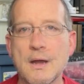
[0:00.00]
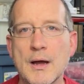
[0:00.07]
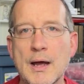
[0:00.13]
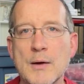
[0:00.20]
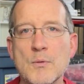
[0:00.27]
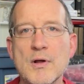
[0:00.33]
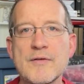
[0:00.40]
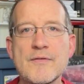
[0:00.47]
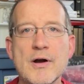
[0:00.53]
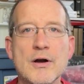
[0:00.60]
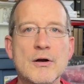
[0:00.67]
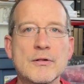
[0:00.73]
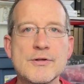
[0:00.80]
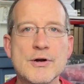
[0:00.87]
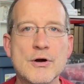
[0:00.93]
On one of our
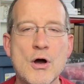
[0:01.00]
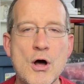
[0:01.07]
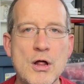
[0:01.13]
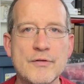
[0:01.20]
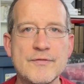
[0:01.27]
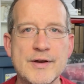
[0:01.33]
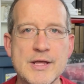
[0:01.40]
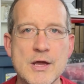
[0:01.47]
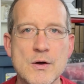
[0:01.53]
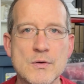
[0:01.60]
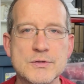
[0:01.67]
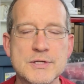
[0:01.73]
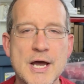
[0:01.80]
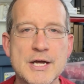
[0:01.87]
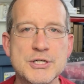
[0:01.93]
earlier haul
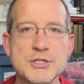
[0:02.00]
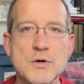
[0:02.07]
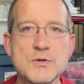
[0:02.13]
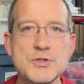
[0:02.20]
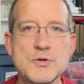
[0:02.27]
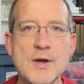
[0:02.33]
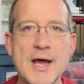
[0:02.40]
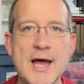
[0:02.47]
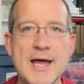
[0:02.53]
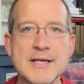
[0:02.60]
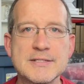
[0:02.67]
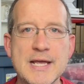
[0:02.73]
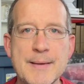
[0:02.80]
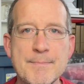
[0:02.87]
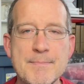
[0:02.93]
videos, I showed you
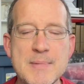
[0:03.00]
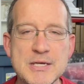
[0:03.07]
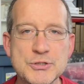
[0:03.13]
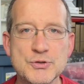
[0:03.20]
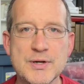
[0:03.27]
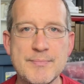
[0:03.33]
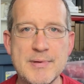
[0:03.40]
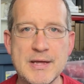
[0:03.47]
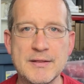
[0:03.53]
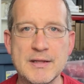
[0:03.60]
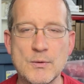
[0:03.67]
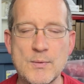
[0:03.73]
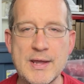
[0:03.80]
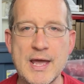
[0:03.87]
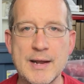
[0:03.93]
guys a mystery bin
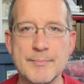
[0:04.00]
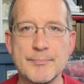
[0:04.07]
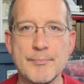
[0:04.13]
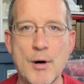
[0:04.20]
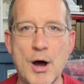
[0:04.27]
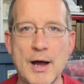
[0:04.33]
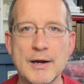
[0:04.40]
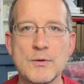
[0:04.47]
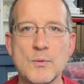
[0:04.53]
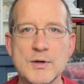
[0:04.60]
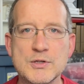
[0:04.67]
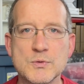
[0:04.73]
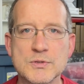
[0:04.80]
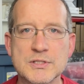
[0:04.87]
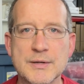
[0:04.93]
that we had bought,
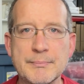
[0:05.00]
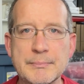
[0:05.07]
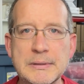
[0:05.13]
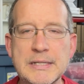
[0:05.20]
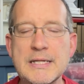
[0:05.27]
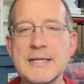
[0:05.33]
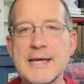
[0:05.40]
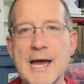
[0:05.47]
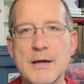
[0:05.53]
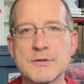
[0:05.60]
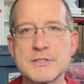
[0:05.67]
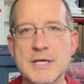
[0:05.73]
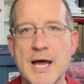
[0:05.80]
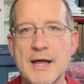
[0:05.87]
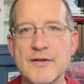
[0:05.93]
which was completely
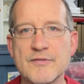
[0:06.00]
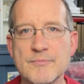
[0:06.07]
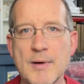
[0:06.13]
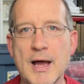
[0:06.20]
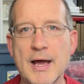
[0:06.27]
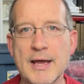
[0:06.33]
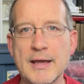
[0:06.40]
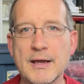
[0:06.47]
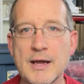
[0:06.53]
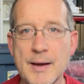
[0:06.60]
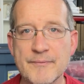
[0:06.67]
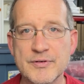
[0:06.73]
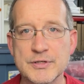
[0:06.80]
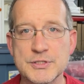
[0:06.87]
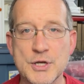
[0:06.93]
outside of my
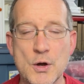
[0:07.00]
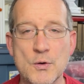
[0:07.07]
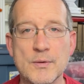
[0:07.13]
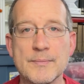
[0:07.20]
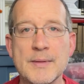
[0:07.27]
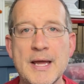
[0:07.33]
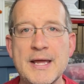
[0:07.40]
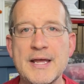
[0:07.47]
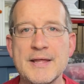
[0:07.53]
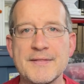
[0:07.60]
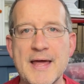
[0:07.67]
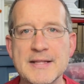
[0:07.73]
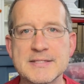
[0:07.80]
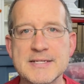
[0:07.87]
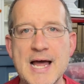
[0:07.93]
comfort zone.
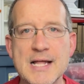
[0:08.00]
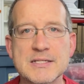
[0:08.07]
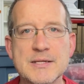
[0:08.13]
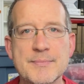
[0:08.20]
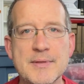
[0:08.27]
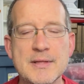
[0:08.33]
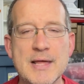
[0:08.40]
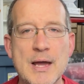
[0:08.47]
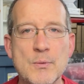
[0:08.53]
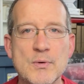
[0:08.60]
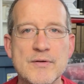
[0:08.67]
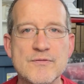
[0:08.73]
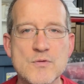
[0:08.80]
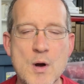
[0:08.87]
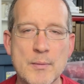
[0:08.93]
That's not something that I would
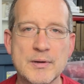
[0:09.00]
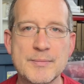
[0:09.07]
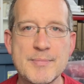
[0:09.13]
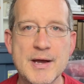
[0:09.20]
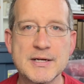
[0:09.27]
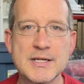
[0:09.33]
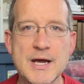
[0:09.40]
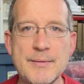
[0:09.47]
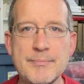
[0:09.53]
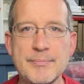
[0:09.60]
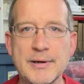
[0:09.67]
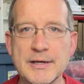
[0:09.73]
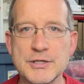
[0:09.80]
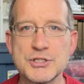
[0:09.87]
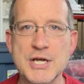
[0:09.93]
have normally picked up,
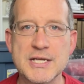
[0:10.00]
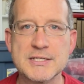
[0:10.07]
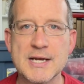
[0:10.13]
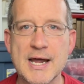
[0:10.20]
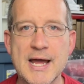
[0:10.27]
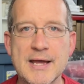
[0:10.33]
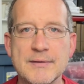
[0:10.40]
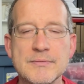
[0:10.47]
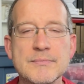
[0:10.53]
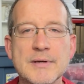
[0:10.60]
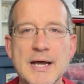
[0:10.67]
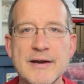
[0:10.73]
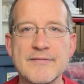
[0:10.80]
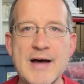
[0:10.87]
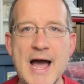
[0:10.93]
but Jess and I
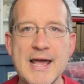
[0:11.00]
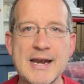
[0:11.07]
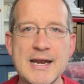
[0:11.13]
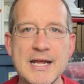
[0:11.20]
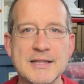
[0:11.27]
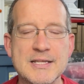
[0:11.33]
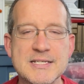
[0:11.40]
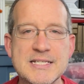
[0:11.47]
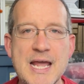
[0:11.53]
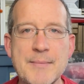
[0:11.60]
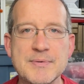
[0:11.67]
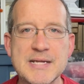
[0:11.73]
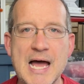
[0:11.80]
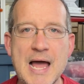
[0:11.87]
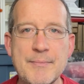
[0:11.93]
kind of eyed it at the
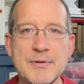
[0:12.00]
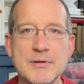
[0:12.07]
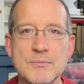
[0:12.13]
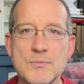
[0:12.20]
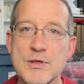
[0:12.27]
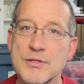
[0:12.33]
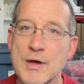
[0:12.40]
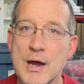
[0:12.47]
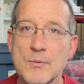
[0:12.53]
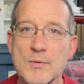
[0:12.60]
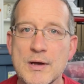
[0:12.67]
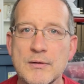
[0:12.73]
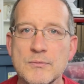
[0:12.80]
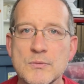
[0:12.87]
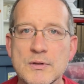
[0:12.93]
same time, and we thought,
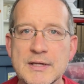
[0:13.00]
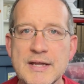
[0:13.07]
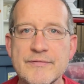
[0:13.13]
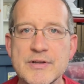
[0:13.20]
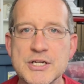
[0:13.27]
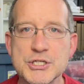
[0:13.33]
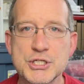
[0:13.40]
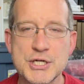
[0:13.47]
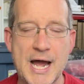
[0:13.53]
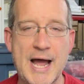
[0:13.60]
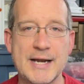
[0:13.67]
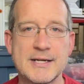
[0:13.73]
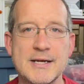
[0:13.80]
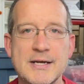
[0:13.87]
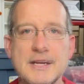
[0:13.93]
well, we'll give it a shot.